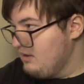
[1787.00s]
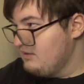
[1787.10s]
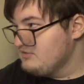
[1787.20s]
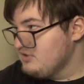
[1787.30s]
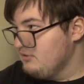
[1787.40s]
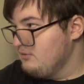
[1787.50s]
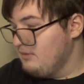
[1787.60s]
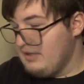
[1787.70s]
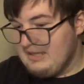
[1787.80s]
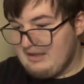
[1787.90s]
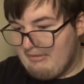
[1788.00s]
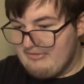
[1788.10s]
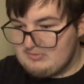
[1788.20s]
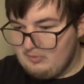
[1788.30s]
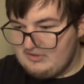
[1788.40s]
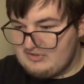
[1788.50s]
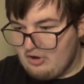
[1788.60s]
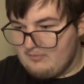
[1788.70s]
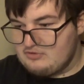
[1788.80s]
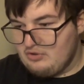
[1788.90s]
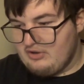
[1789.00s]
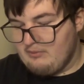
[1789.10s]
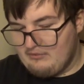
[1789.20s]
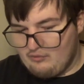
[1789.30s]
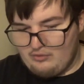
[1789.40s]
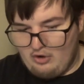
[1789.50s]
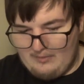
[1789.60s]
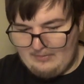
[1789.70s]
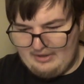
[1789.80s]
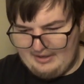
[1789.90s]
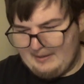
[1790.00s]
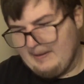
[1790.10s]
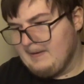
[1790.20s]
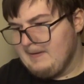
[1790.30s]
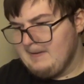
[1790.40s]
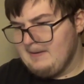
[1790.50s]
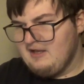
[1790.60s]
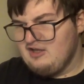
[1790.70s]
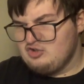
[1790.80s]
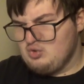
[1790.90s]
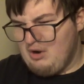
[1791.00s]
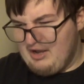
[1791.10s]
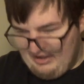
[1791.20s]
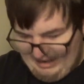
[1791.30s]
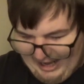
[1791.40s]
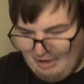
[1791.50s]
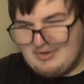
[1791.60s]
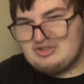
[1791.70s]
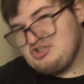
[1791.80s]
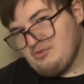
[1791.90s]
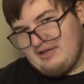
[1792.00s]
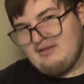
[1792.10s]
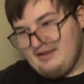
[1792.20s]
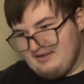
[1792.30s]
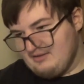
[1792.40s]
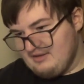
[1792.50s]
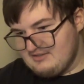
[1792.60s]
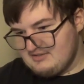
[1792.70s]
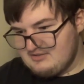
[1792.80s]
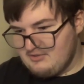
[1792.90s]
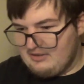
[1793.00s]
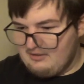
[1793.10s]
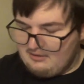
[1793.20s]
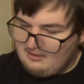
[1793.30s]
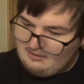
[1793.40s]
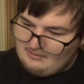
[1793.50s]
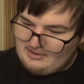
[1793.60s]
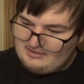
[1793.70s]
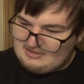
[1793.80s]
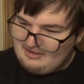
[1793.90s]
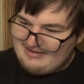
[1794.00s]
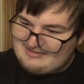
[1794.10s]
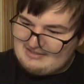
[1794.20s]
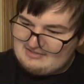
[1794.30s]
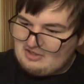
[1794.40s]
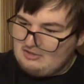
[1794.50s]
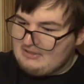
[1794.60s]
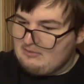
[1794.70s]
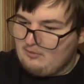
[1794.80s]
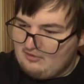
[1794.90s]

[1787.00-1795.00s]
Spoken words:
So at this point, it's arbitrary whether or not I'm like How much do I like this? Because it's going to be in one